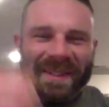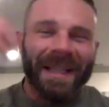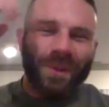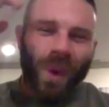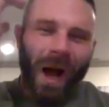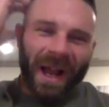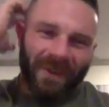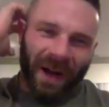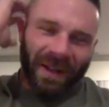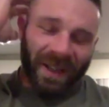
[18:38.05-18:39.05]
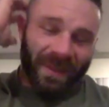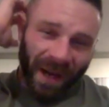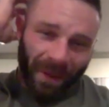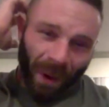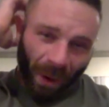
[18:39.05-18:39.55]
That's why I finally
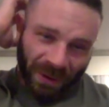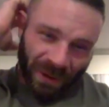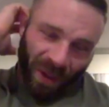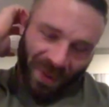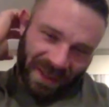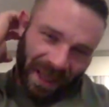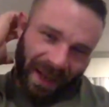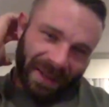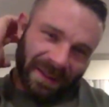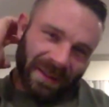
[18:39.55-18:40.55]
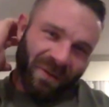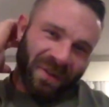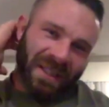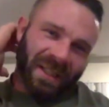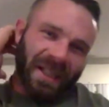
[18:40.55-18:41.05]
made a post about the science stuff,
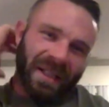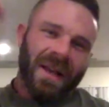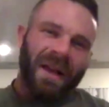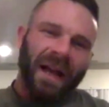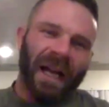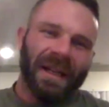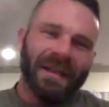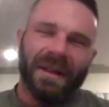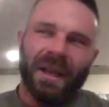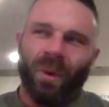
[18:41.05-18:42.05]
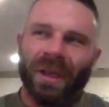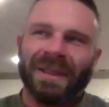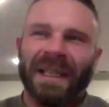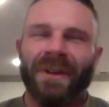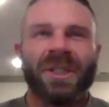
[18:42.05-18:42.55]
is because it
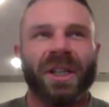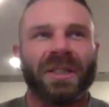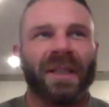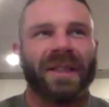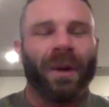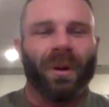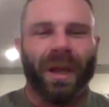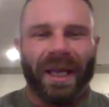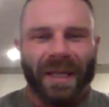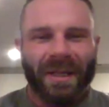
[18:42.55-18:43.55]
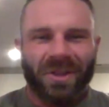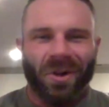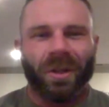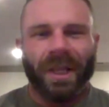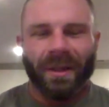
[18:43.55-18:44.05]
wasn't even just that they were like
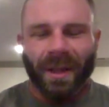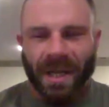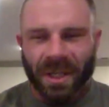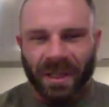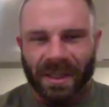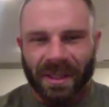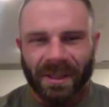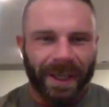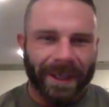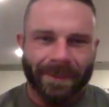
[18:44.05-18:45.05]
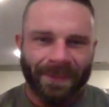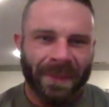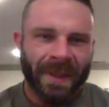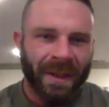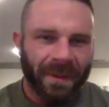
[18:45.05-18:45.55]
insulting legends, because like,
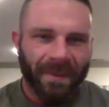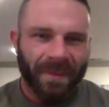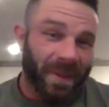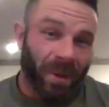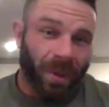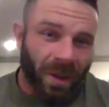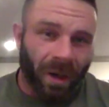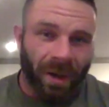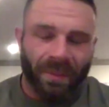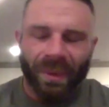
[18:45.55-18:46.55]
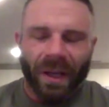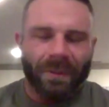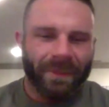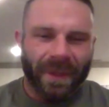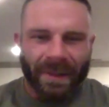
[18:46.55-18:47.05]
you're retarded,
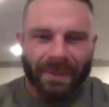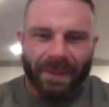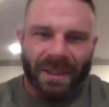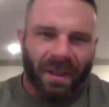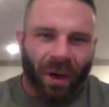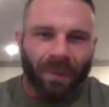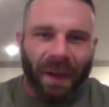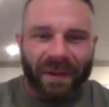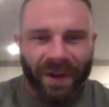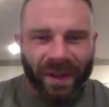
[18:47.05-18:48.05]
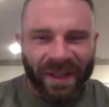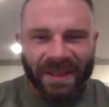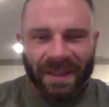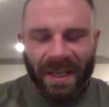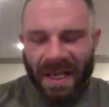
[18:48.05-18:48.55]
but that doesn't hurt my
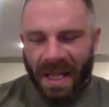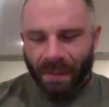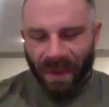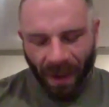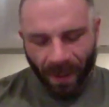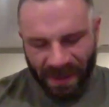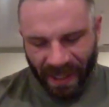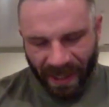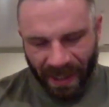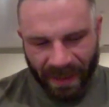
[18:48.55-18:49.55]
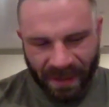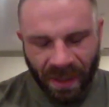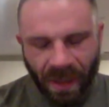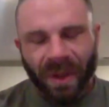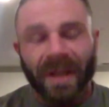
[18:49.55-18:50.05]
feelings. But I was like,
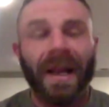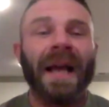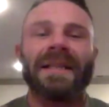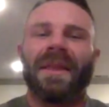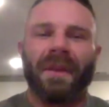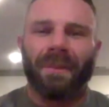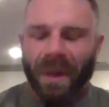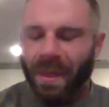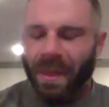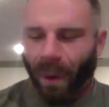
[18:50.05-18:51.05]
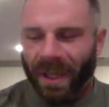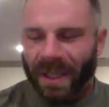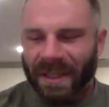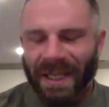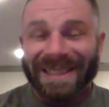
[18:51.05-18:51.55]
the part
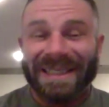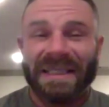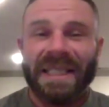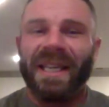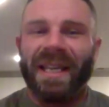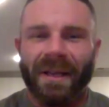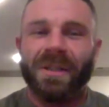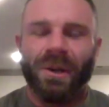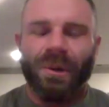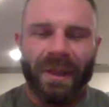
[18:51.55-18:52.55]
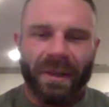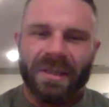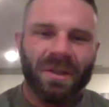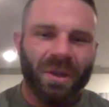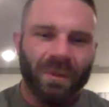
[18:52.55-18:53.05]
is I see kids doing
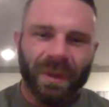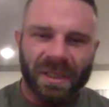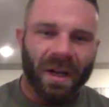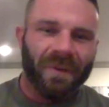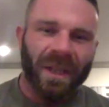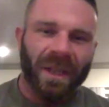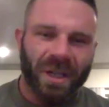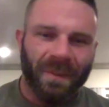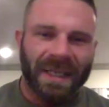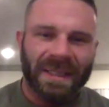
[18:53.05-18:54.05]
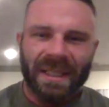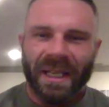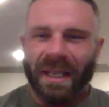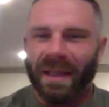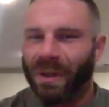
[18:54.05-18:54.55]
this stupid stuff in the gym. I
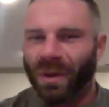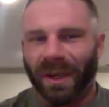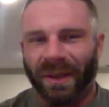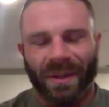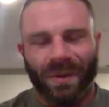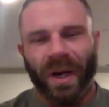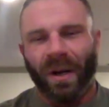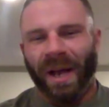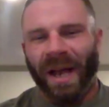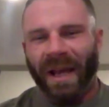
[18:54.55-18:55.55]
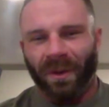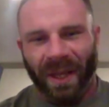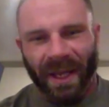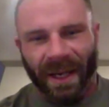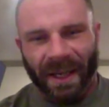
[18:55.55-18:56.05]
see them doing these weird angle
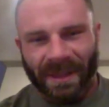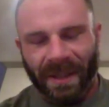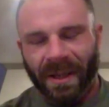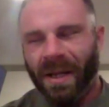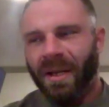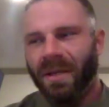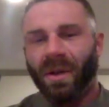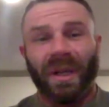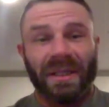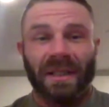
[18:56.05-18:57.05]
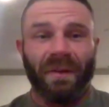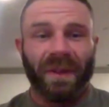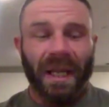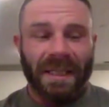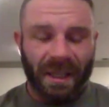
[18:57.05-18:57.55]
things and doing
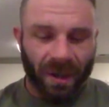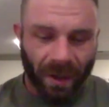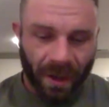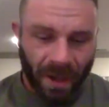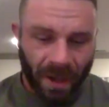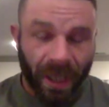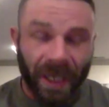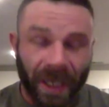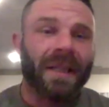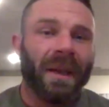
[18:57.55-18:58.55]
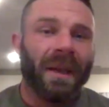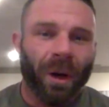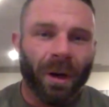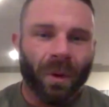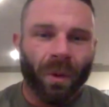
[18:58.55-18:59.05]
stuff that's either going to get them
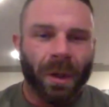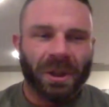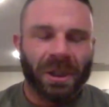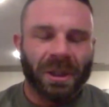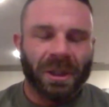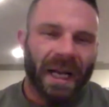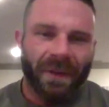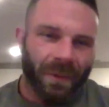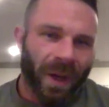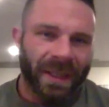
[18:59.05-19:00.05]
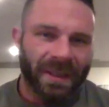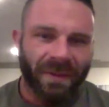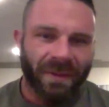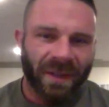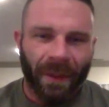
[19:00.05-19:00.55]
hurt or is just kind of a waste
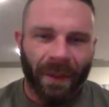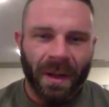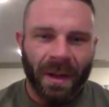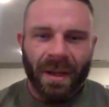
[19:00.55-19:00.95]
of time.